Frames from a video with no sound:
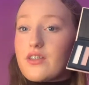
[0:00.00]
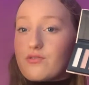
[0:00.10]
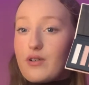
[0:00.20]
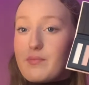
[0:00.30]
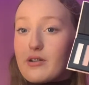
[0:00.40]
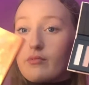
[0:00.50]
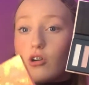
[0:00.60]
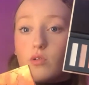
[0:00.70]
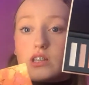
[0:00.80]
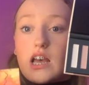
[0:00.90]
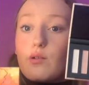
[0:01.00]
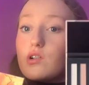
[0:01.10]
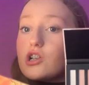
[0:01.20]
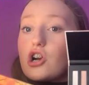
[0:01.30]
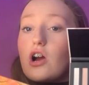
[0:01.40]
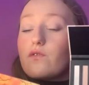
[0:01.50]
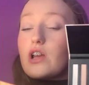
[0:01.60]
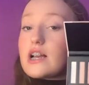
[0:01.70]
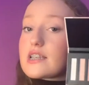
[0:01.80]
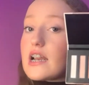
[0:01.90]
3 Primark ones I want to try out for you
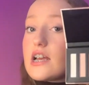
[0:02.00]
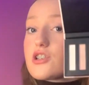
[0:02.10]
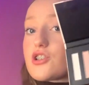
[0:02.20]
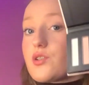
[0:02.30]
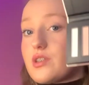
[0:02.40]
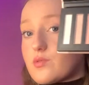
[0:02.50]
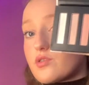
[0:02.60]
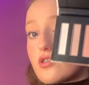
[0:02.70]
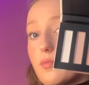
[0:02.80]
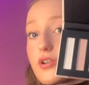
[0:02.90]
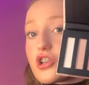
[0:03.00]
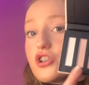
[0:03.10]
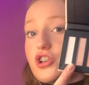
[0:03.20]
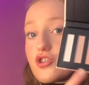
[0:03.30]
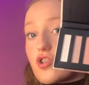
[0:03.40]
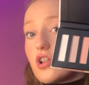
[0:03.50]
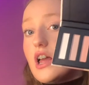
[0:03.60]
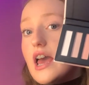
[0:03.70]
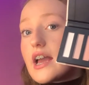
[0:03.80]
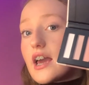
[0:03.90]
guys today. So this one's got a bunch of neutral
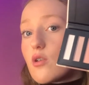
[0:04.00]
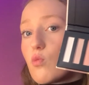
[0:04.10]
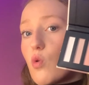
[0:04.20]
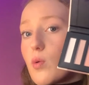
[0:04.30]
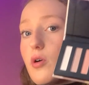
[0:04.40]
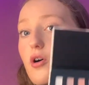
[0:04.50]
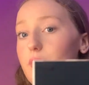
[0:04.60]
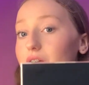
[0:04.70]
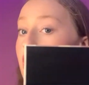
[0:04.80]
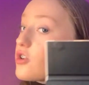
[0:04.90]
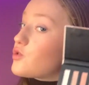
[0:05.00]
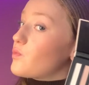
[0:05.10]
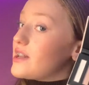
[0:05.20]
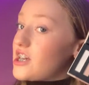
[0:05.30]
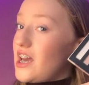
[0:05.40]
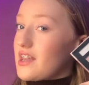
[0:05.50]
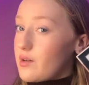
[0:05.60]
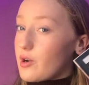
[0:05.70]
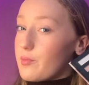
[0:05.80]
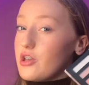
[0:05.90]
kind of warm autumny colors, which I think
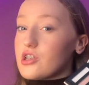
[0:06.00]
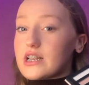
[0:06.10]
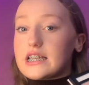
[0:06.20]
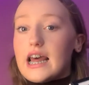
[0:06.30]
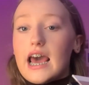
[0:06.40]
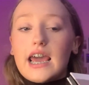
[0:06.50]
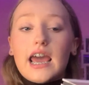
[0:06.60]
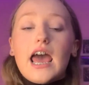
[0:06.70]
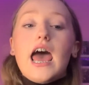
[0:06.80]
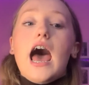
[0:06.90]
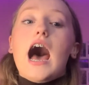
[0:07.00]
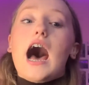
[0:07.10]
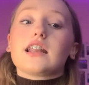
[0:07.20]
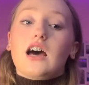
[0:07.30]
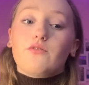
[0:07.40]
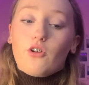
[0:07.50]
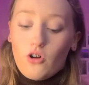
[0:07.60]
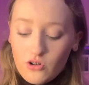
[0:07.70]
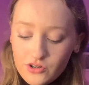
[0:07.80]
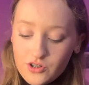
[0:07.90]
I'm going to be using today, and I've
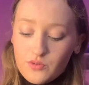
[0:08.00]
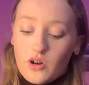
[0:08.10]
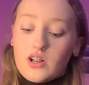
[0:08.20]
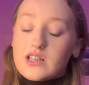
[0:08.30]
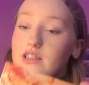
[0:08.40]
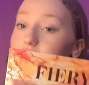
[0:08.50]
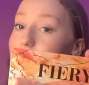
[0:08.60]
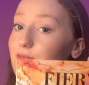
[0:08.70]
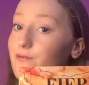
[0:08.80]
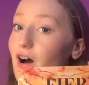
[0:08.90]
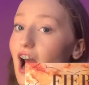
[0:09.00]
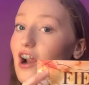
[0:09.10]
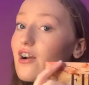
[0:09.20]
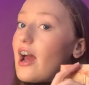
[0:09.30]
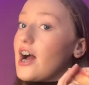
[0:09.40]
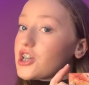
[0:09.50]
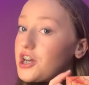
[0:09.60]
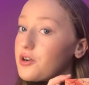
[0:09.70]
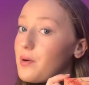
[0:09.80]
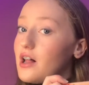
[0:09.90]
also got this fiery
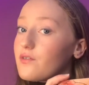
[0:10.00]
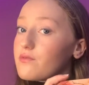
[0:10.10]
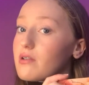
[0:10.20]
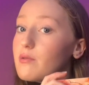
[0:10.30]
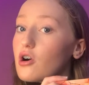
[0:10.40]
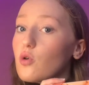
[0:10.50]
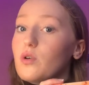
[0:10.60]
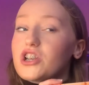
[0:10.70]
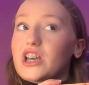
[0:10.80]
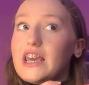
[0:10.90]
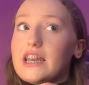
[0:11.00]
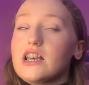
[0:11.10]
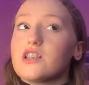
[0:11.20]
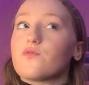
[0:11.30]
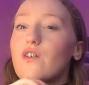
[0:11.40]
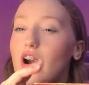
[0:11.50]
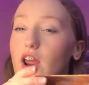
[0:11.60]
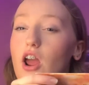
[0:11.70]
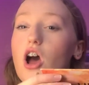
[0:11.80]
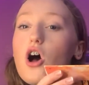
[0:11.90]
eyeshadow palette from Primark, which again is
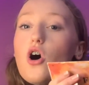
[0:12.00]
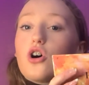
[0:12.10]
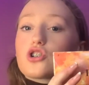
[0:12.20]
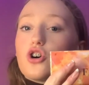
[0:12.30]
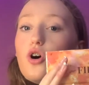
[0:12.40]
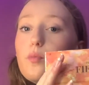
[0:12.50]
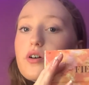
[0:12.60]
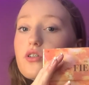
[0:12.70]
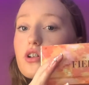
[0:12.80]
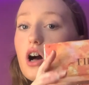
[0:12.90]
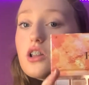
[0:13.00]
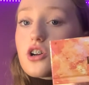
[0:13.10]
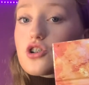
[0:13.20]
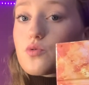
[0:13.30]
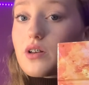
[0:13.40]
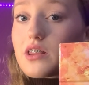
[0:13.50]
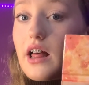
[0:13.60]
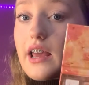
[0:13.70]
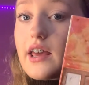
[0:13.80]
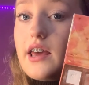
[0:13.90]
very autumnal colors with
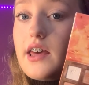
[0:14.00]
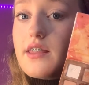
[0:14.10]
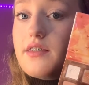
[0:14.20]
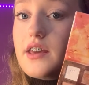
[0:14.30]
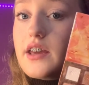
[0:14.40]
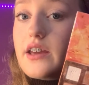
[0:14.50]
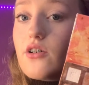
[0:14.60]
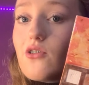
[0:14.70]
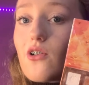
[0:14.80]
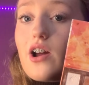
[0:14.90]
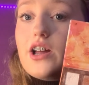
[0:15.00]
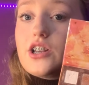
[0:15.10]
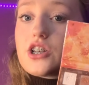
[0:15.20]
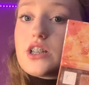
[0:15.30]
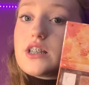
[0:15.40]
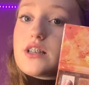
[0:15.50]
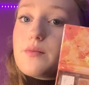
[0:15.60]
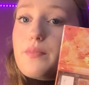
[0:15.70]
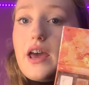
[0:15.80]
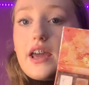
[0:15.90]
like the orange and the
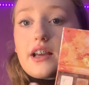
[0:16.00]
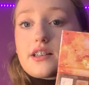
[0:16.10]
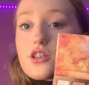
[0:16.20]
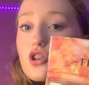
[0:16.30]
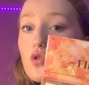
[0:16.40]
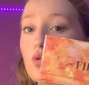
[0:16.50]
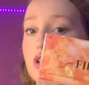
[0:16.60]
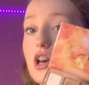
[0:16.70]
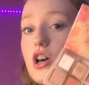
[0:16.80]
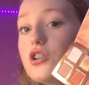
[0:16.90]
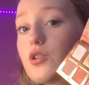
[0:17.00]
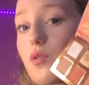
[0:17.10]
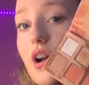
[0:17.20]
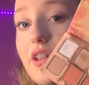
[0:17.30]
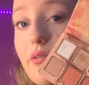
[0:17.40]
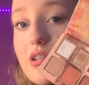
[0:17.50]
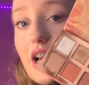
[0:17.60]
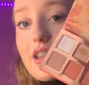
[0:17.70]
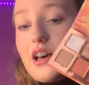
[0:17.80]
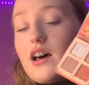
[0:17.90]
pinks and the golds. Don't worry, that was
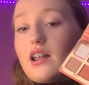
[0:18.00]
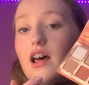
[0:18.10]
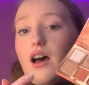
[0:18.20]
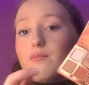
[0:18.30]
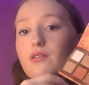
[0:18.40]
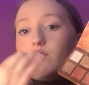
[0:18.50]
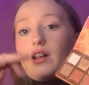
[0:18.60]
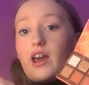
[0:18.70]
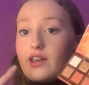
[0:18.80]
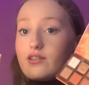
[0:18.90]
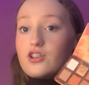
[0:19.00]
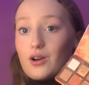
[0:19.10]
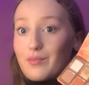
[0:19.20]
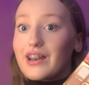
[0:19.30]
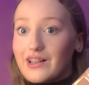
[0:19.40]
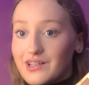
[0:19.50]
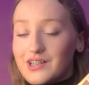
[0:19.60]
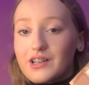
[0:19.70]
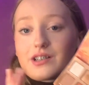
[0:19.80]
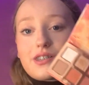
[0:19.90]
like that when I dug my nail
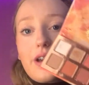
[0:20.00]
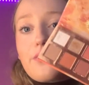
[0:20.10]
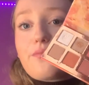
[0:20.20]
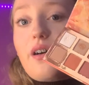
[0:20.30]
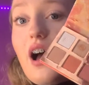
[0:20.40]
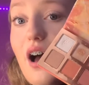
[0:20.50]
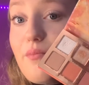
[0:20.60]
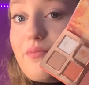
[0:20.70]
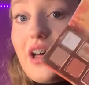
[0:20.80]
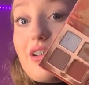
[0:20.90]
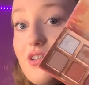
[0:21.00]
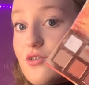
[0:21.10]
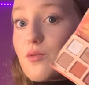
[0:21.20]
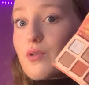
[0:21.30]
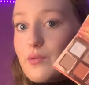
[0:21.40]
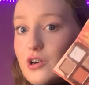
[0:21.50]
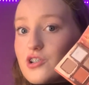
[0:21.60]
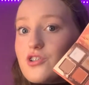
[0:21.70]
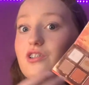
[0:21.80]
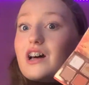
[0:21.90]
into it, so that is not Primark's
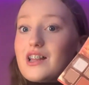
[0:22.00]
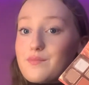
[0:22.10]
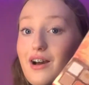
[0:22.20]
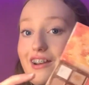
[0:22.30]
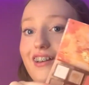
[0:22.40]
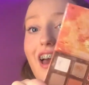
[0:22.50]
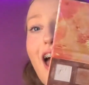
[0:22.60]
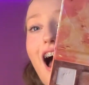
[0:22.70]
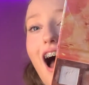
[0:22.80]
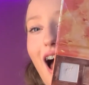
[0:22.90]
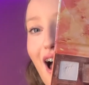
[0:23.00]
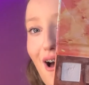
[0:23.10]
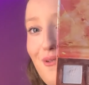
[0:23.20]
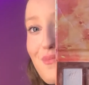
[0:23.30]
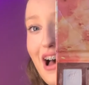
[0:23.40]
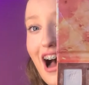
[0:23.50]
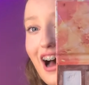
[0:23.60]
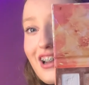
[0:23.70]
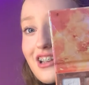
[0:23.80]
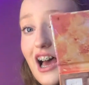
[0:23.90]
doing, that is mine.
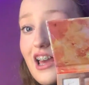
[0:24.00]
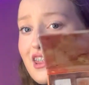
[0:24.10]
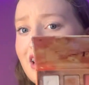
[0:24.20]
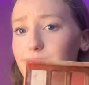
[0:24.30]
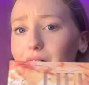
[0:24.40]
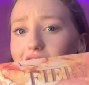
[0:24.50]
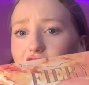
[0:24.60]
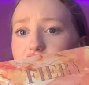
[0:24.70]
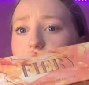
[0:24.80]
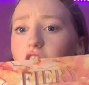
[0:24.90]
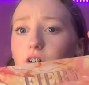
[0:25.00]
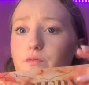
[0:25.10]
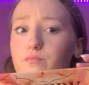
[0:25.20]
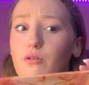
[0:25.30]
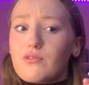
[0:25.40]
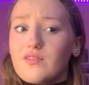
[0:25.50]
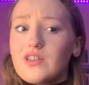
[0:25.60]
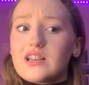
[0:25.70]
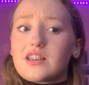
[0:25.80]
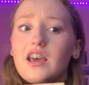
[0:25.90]
And I think the packaging of both of
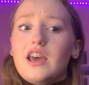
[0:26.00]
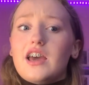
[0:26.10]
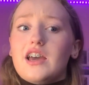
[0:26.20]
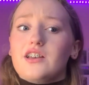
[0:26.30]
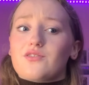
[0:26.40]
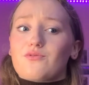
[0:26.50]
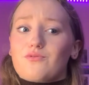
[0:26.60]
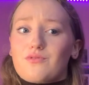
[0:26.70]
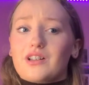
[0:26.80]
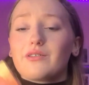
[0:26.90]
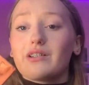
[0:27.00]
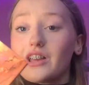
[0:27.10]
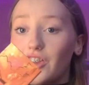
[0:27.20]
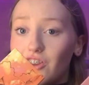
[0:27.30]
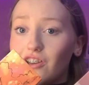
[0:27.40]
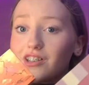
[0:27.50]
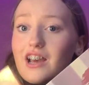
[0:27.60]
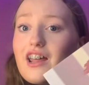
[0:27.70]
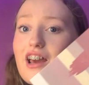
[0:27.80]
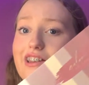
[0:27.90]
these is really cute,
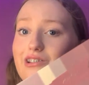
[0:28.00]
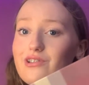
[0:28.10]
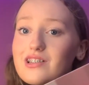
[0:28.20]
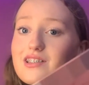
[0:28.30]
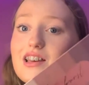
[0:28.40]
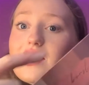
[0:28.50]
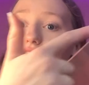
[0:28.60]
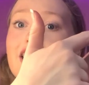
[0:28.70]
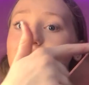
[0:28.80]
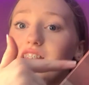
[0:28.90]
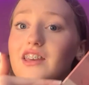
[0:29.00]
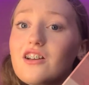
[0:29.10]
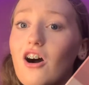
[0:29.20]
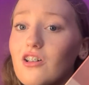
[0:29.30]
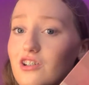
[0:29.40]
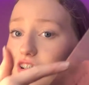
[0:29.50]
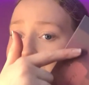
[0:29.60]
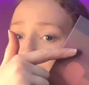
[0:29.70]
and I noticed that the colors